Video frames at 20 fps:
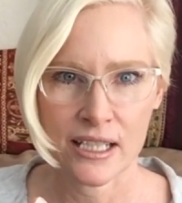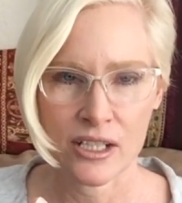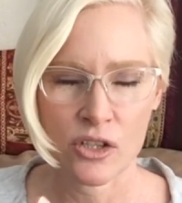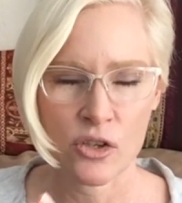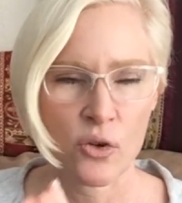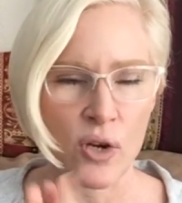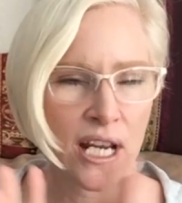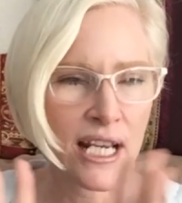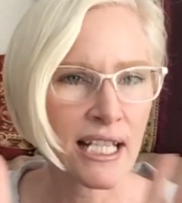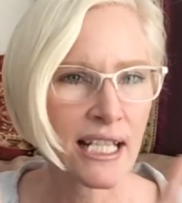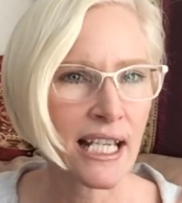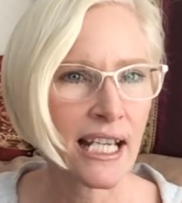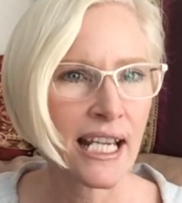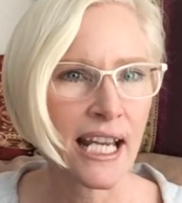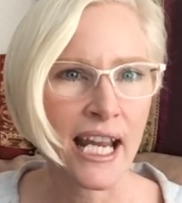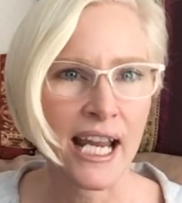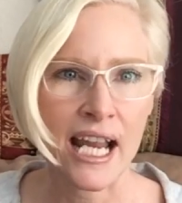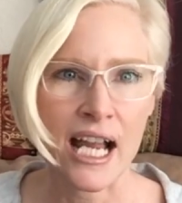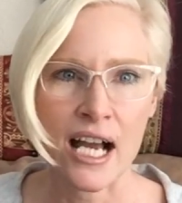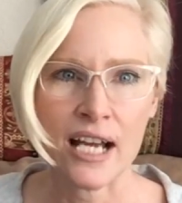Crazy
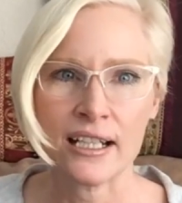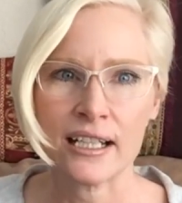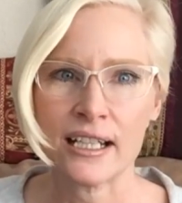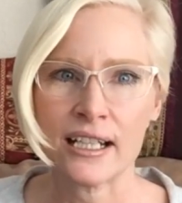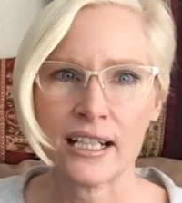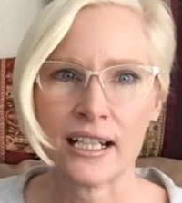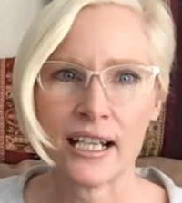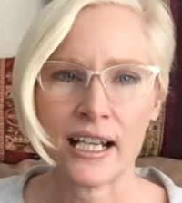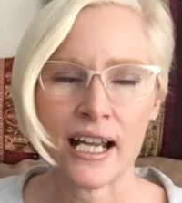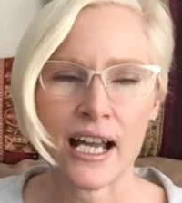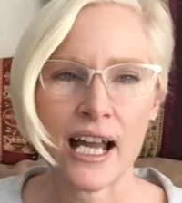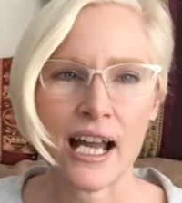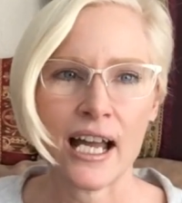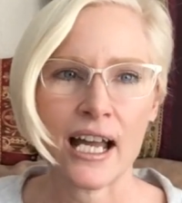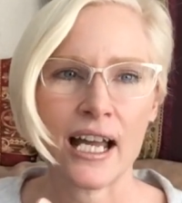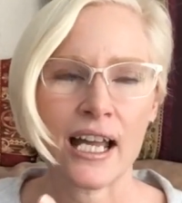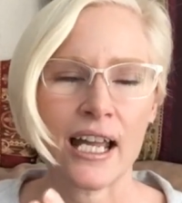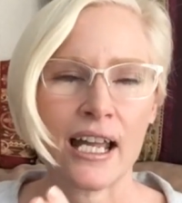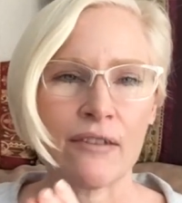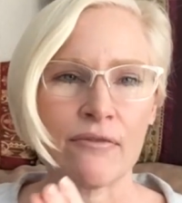chaotic.
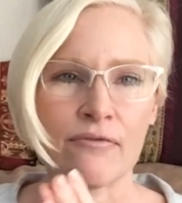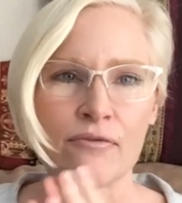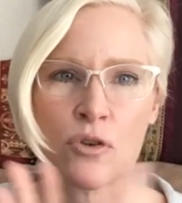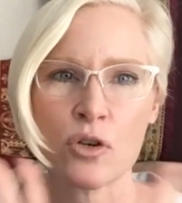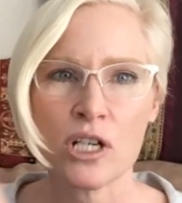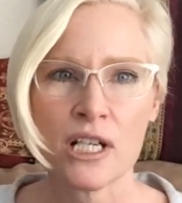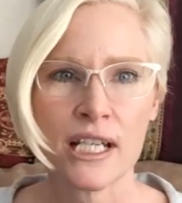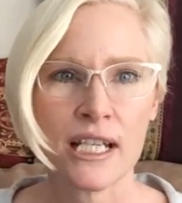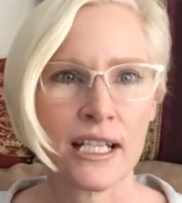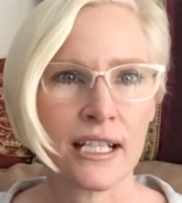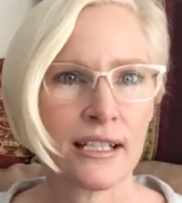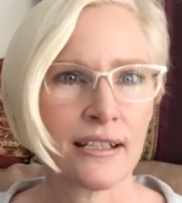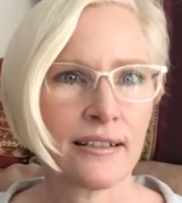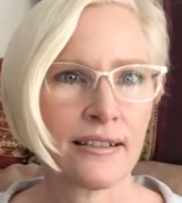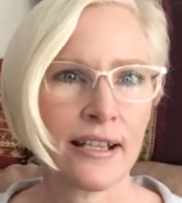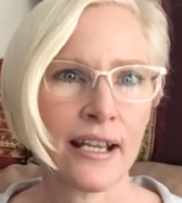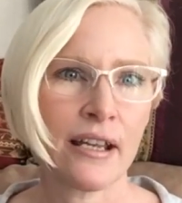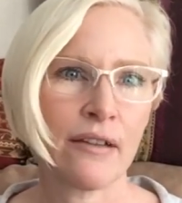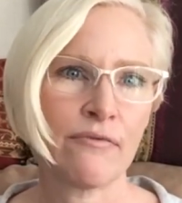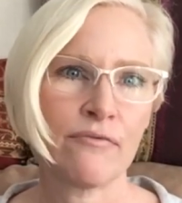I have four
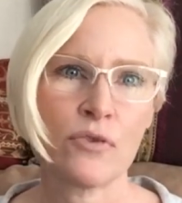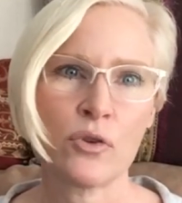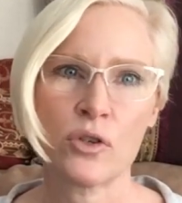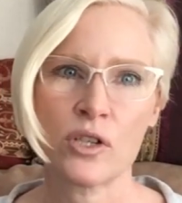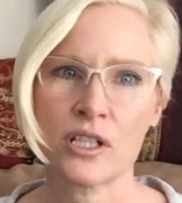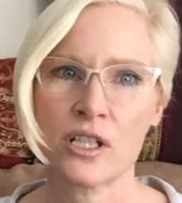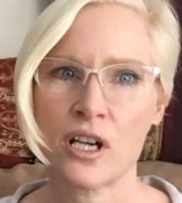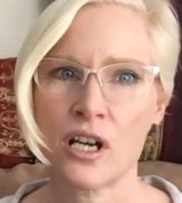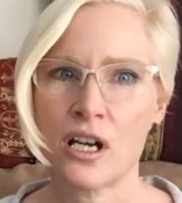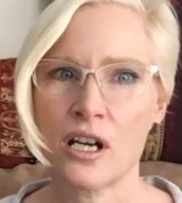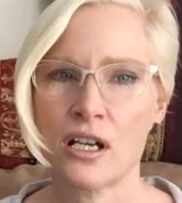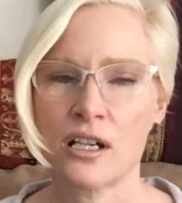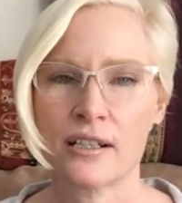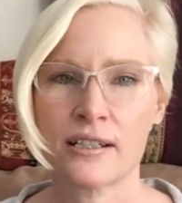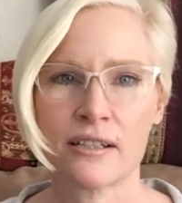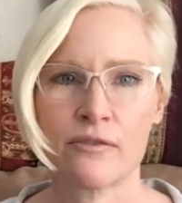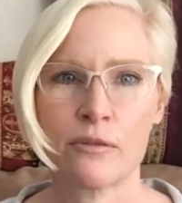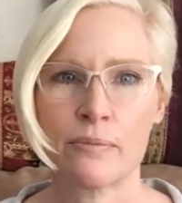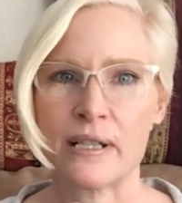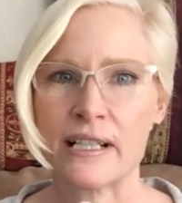kids, I have four
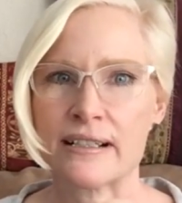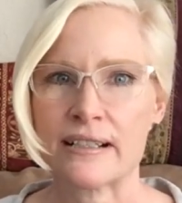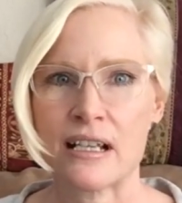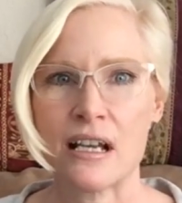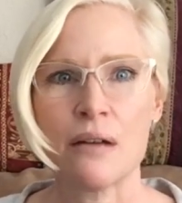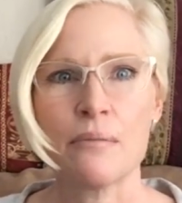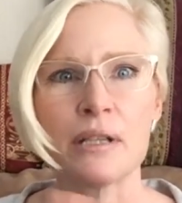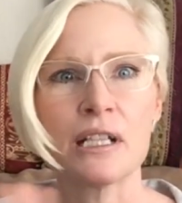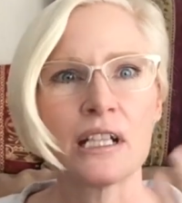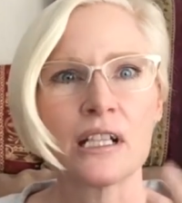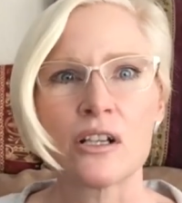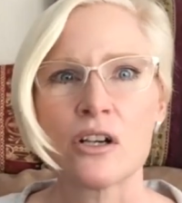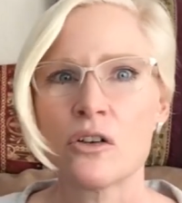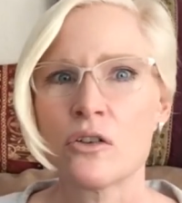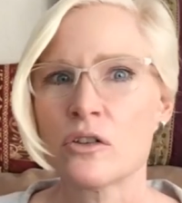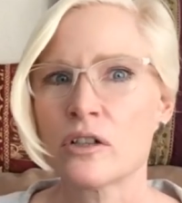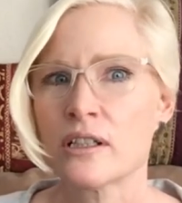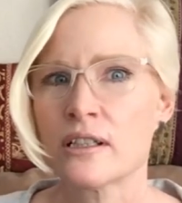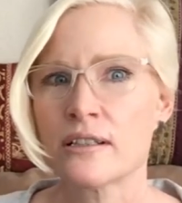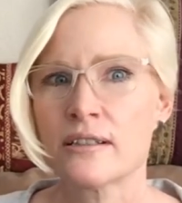dogs, everybody's coming and
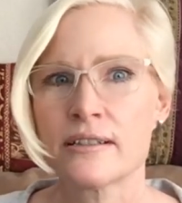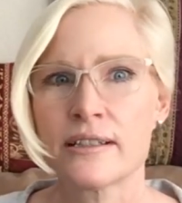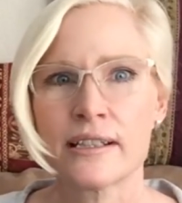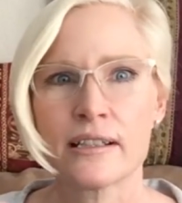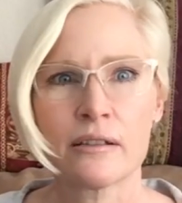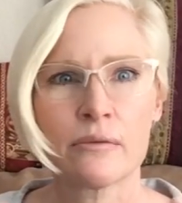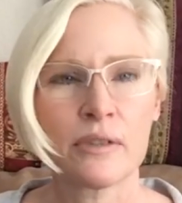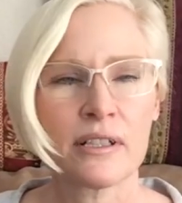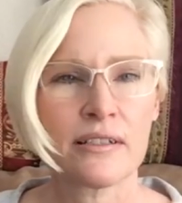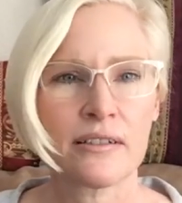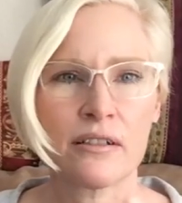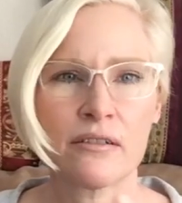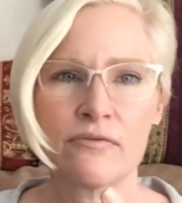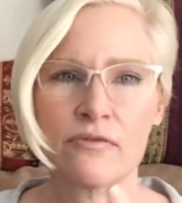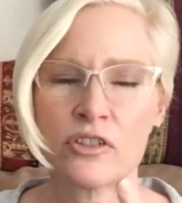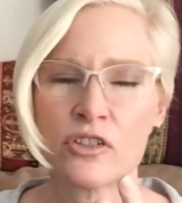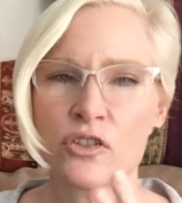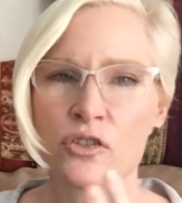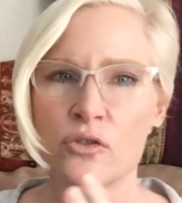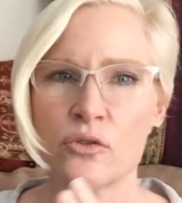going, dealing with stuff
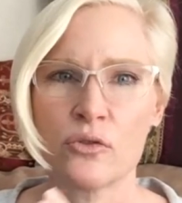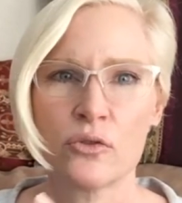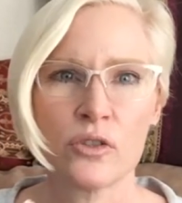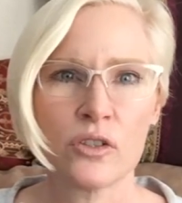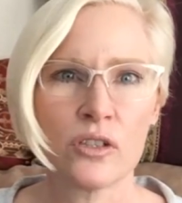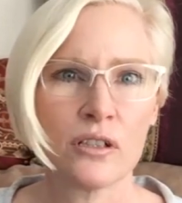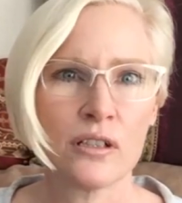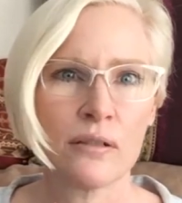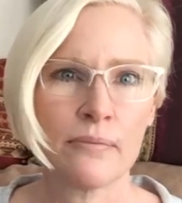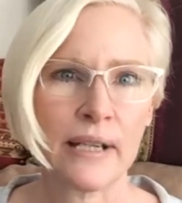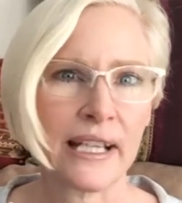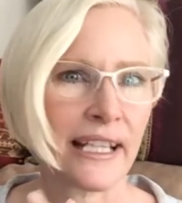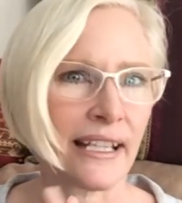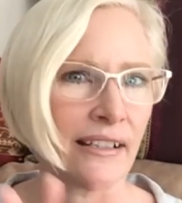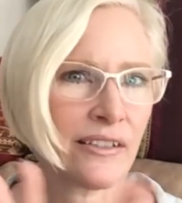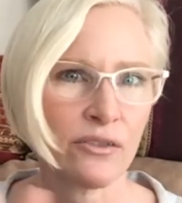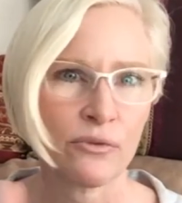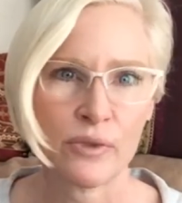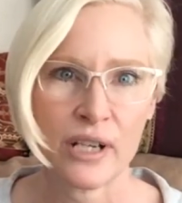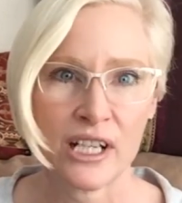for school. My
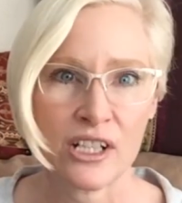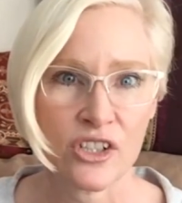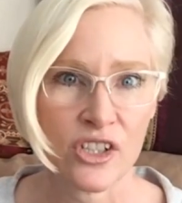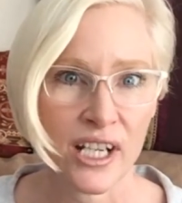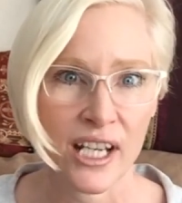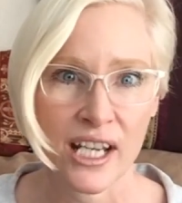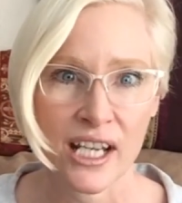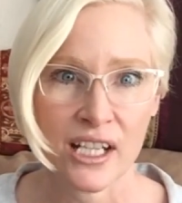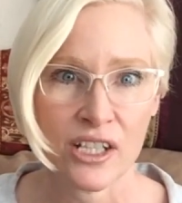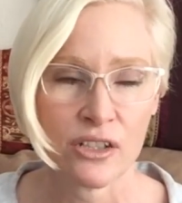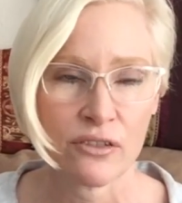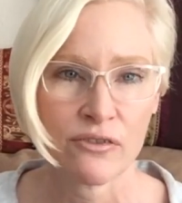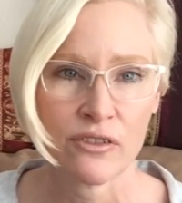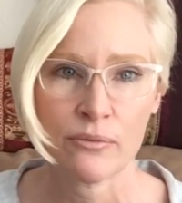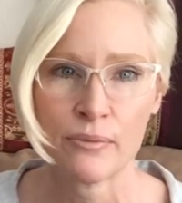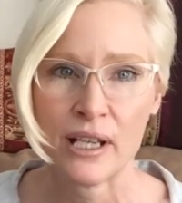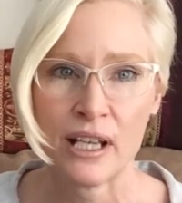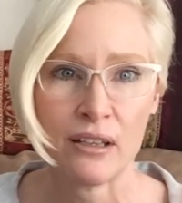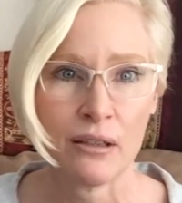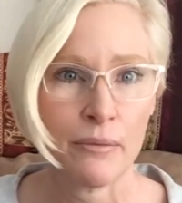kids range in age
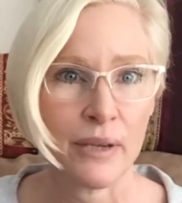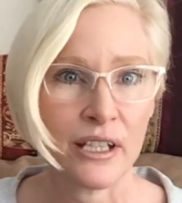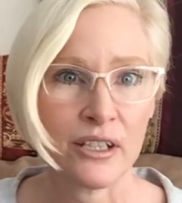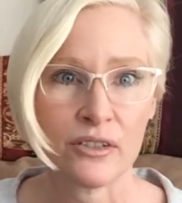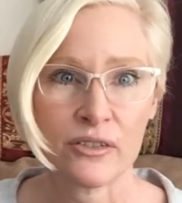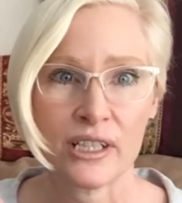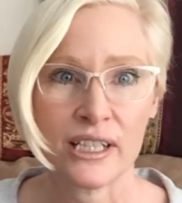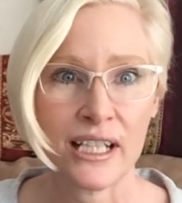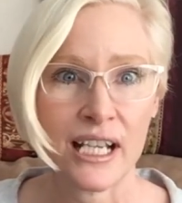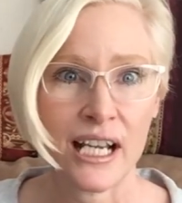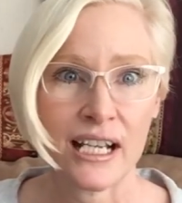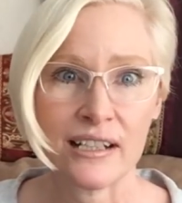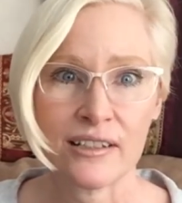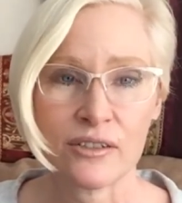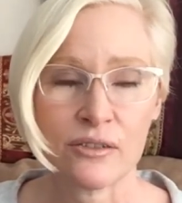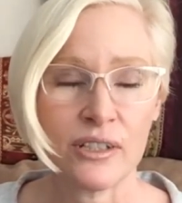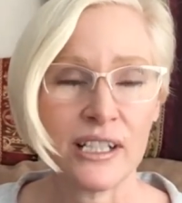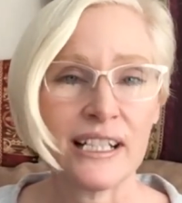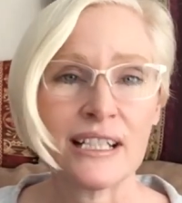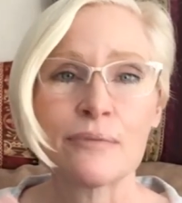from elementary to high
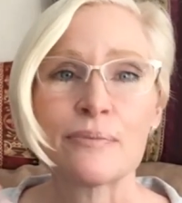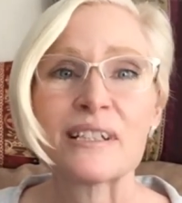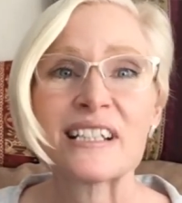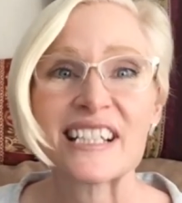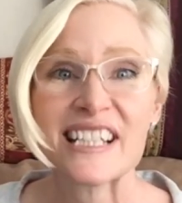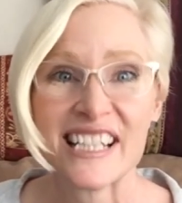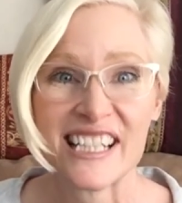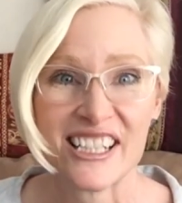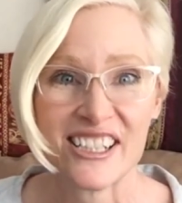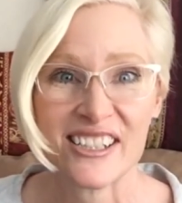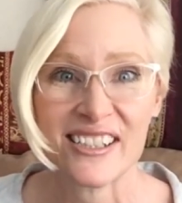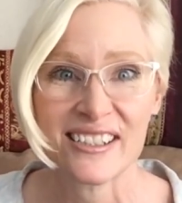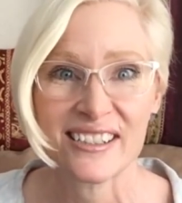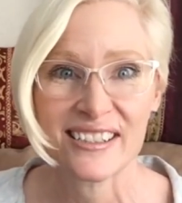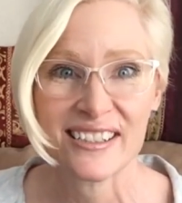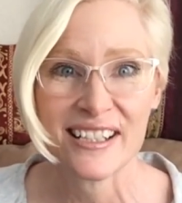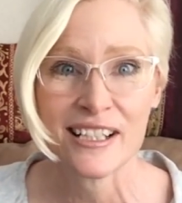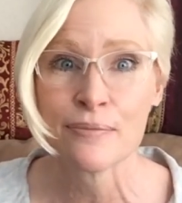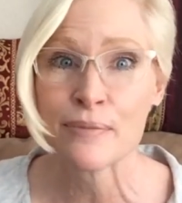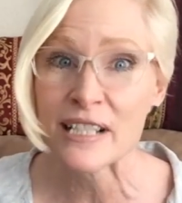school. It's busy here.
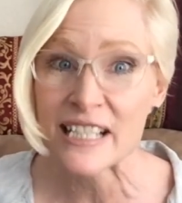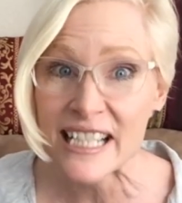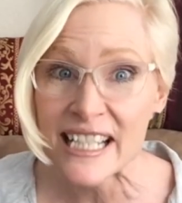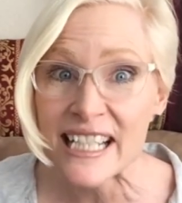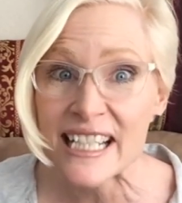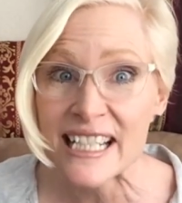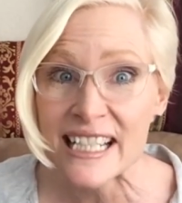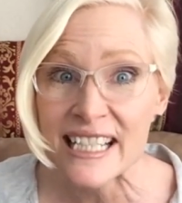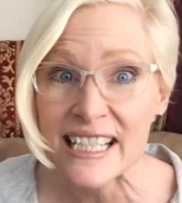It's busy.